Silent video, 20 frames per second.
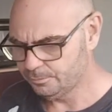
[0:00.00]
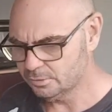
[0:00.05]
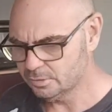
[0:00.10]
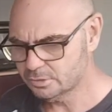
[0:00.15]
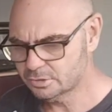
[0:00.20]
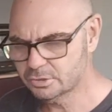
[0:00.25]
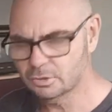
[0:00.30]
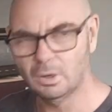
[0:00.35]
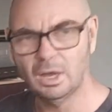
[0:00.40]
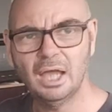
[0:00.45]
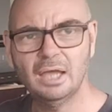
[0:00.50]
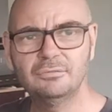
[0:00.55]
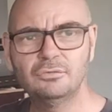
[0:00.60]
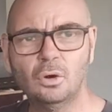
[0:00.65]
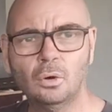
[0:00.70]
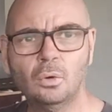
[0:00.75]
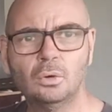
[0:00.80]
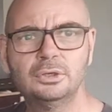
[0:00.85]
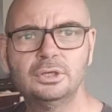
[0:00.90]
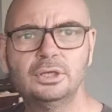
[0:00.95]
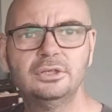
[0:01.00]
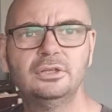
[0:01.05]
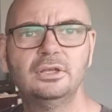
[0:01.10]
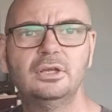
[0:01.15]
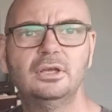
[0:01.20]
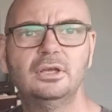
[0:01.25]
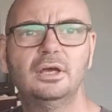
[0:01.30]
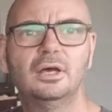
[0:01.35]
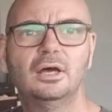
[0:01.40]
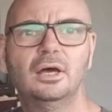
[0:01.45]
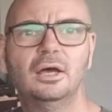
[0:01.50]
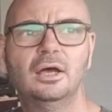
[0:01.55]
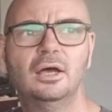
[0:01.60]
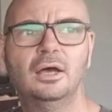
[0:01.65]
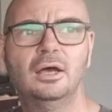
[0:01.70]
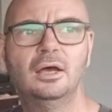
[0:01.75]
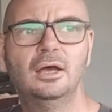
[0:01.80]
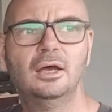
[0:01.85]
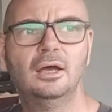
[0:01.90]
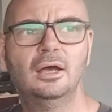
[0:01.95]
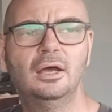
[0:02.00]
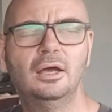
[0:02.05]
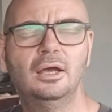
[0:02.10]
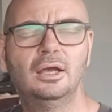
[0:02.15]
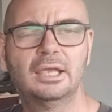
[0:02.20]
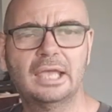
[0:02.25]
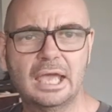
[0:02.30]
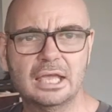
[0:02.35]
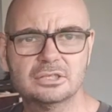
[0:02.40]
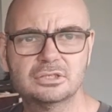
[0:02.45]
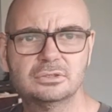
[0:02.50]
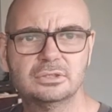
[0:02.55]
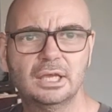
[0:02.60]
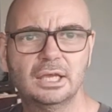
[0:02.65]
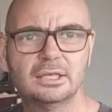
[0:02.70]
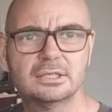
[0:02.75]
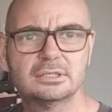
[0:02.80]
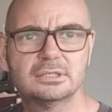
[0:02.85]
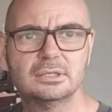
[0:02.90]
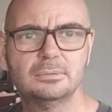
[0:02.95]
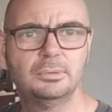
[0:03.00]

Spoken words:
So I have ordered Casodex,